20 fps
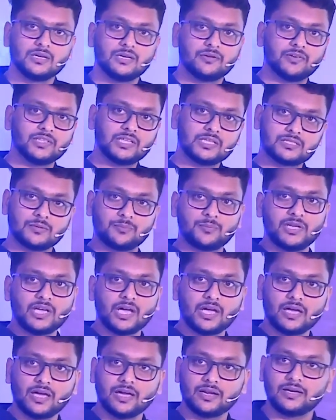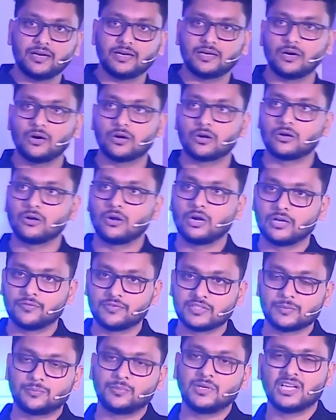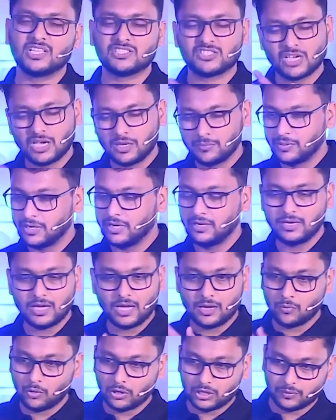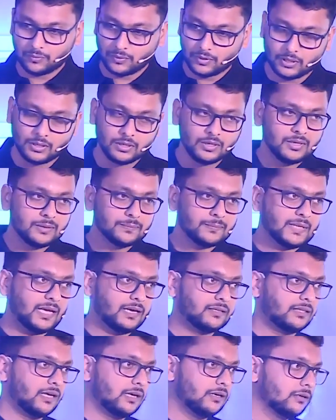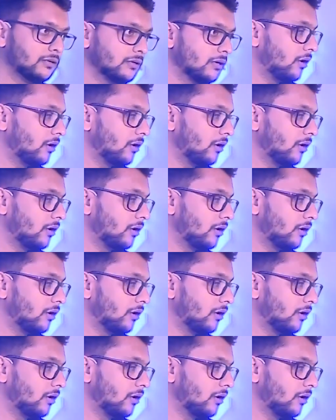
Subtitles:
whether it's a PII data or not, if it's a PHI, PDI, whatever. And then